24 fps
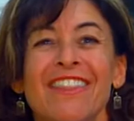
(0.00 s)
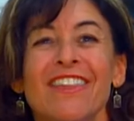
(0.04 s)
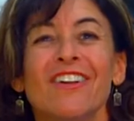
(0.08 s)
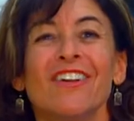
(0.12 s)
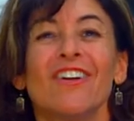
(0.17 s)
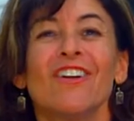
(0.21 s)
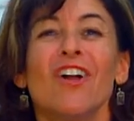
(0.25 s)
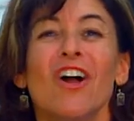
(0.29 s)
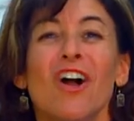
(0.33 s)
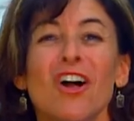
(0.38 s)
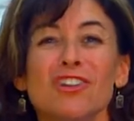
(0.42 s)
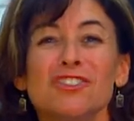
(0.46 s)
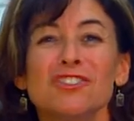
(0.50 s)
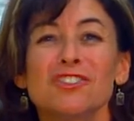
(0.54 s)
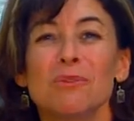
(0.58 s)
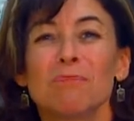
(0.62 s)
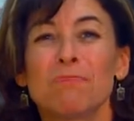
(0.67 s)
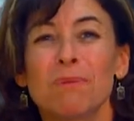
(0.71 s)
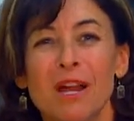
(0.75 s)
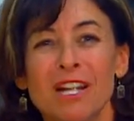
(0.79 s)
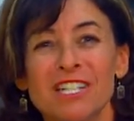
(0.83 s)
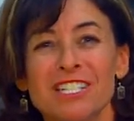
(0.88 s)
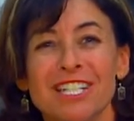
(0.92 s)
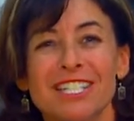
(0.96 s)
There are also
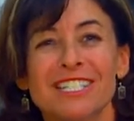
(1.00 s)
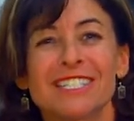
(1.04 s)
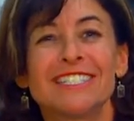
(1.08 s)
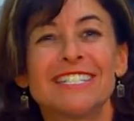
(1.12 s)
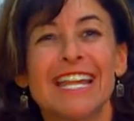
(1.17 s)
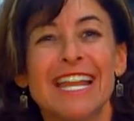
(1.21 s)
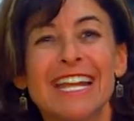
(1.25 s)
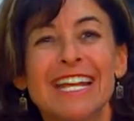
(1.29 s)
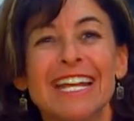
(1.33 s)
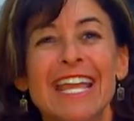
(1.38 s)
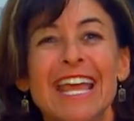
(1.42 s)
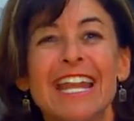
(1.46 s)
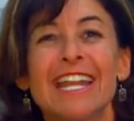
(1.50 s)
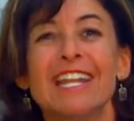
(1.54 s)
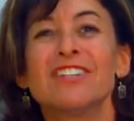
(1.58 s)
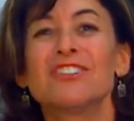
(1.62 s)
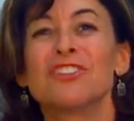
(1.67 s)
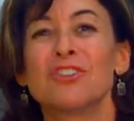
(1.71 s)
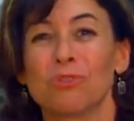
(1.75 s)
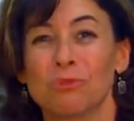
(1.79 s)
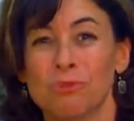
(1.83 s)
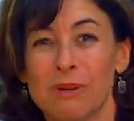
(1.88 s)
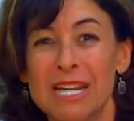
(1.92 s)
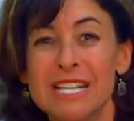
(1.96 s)
projects dedicated
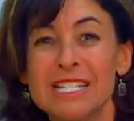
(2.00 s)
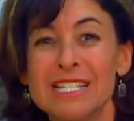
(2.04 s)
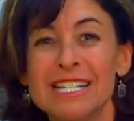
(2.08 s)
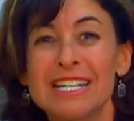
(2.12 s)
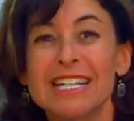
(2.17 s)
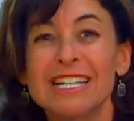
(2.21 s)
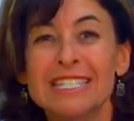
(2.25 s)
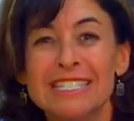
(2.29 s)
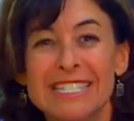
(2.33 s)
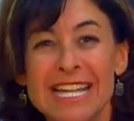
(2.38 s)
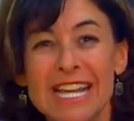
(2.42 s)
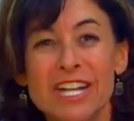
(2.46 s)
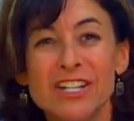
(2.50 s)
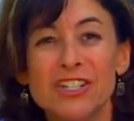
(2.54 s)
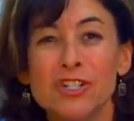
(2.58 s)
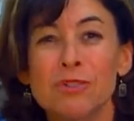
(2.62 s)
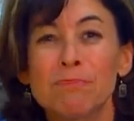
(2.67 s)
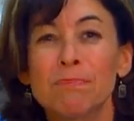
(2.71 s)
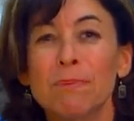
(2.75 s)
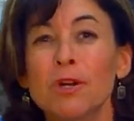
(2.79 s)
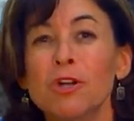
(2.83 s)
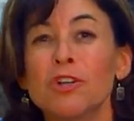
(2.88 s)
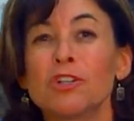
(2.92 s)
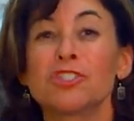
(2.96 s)
to raising endangered
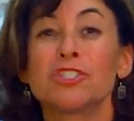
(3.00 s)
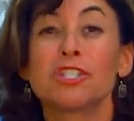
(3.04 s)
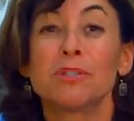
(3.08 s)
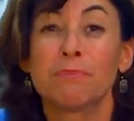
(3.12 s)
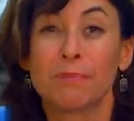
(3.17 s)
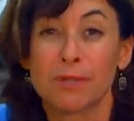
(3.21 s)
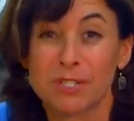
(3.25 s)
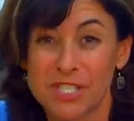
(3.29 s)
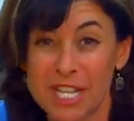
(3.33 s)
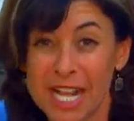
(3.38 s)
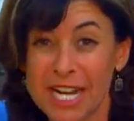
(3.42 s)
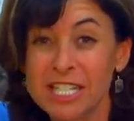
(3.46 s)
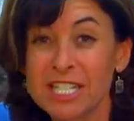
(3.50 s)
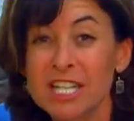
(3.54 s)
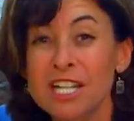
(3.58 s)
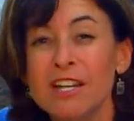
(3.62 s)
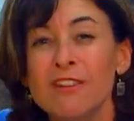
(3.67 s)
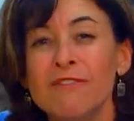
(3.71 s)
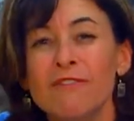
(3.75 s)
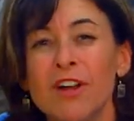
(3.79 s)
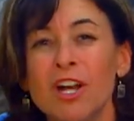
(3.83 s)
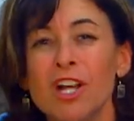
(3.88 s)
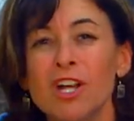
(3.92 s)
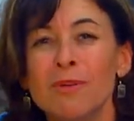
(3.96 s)
birds in protected
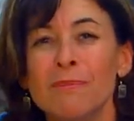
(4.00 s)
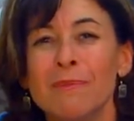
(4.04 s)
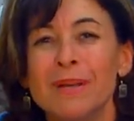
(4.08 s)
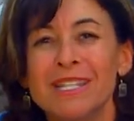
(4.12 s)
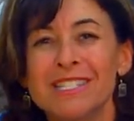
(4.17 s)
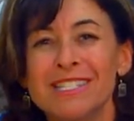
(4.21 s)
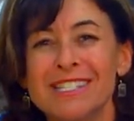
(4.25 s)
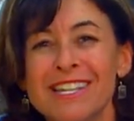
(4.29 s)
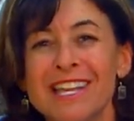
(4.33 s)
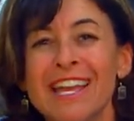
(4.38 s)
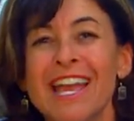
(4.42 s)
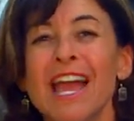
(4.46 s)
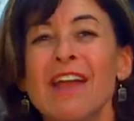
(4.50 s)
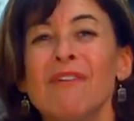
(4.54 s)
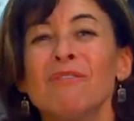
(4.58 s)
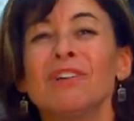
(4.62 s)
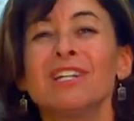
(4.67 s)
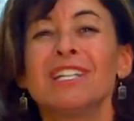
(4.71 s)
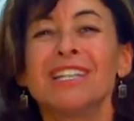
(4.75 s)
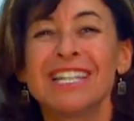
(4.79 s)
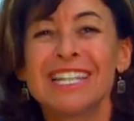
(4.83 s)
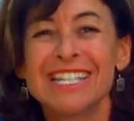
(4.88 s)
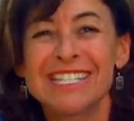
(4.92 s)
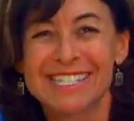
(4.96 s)
environments and
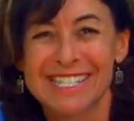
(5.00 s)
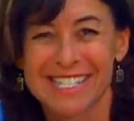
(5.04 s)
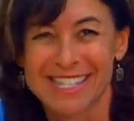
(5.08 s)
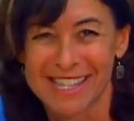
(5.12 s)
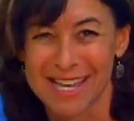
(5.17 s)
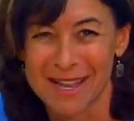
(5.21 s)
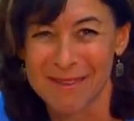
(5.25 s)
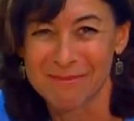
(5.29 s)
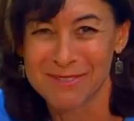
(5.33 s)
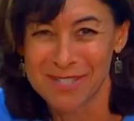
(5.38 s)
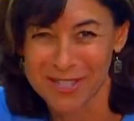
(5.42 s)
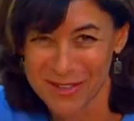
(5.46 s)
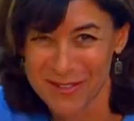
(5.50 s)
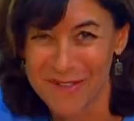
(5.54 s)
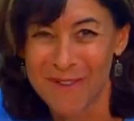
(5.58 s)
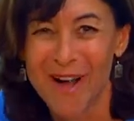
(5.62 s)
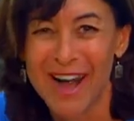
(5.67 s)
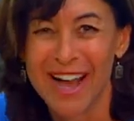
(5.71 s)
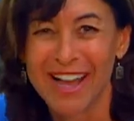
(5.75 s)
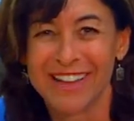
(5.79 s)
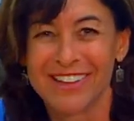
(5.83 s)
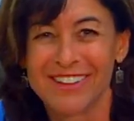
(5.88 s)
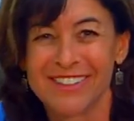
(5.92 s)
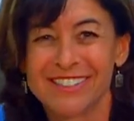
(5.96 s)
releasing them to the
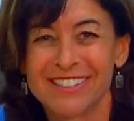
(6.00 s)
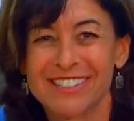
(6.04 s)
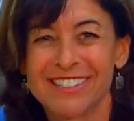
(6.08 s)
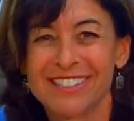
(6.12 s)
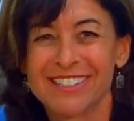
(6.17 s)
wild.